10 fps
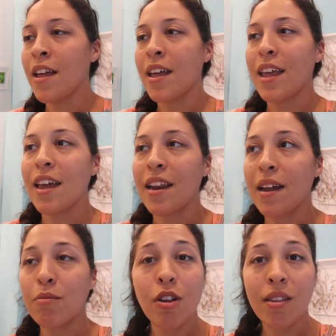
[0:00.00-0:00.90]
And
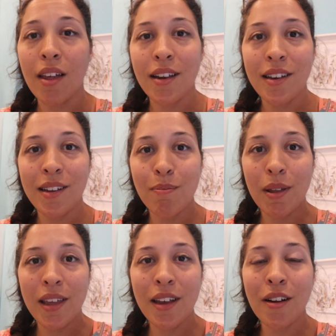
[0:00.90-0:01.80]
I'm just glad to
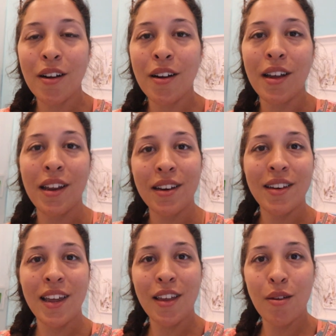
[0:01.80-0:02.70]
be here and
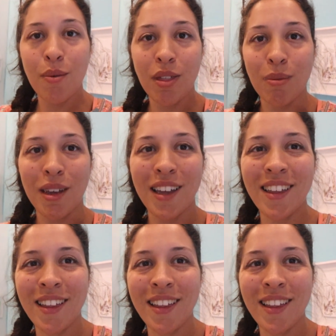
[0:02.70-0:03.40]
take you with me.